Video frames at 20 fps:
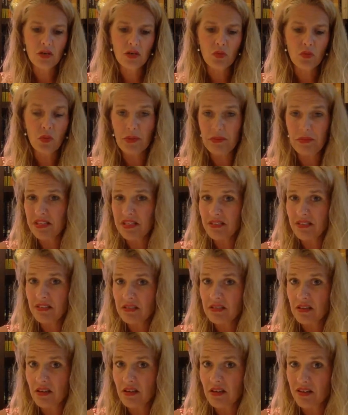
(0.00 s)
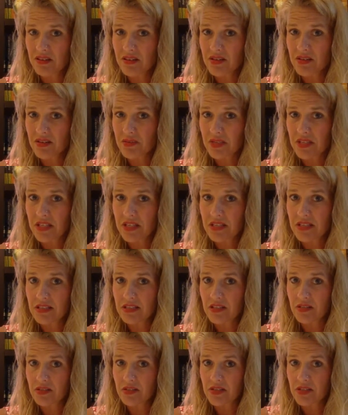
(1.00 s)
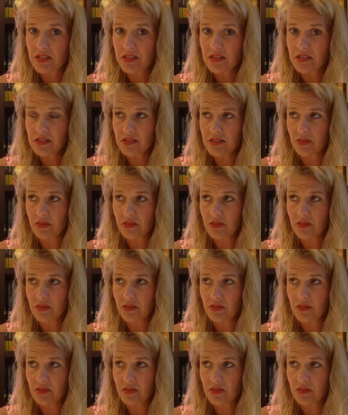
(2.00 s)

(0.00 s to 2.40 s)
Women aren't really considered citizens.